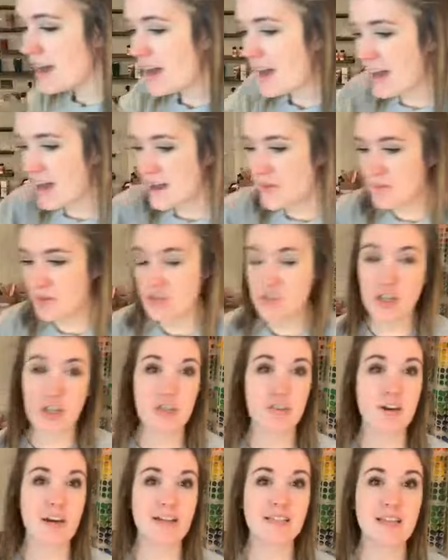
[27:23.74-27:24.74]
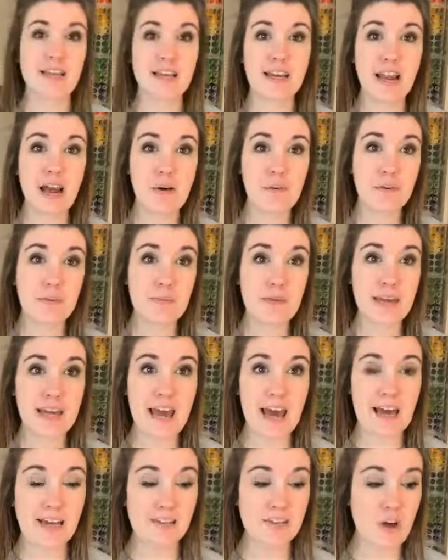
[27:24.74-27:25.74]
I appreciate you guys hanging out with me
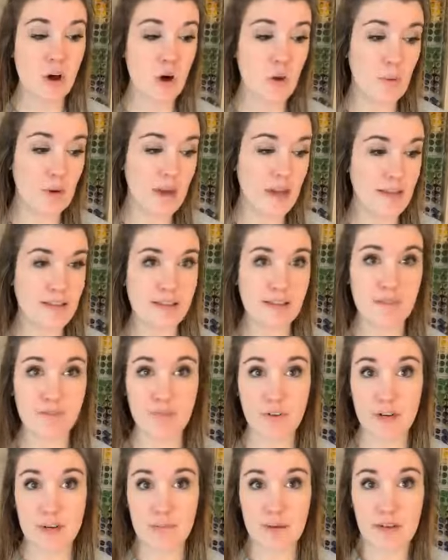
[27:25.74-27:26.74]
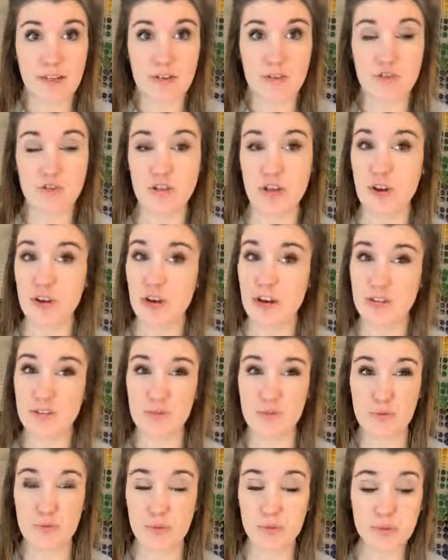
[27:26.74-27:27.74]
as always. And for anybody who shared, I
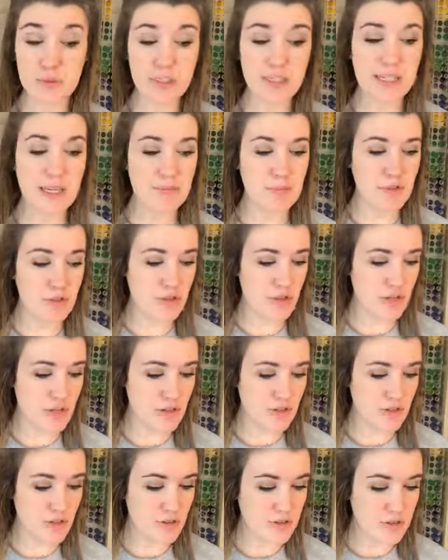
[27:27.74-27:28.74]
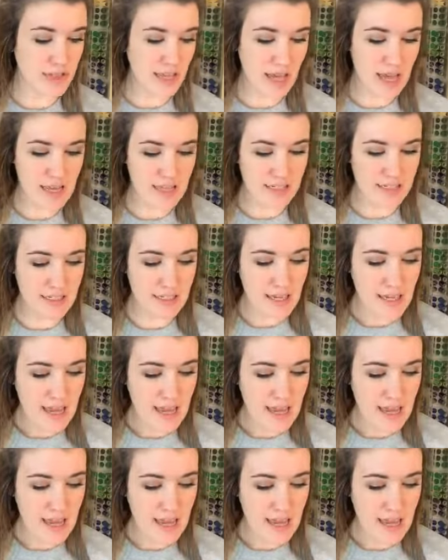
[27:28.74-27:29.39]
truly appreciate you doing that.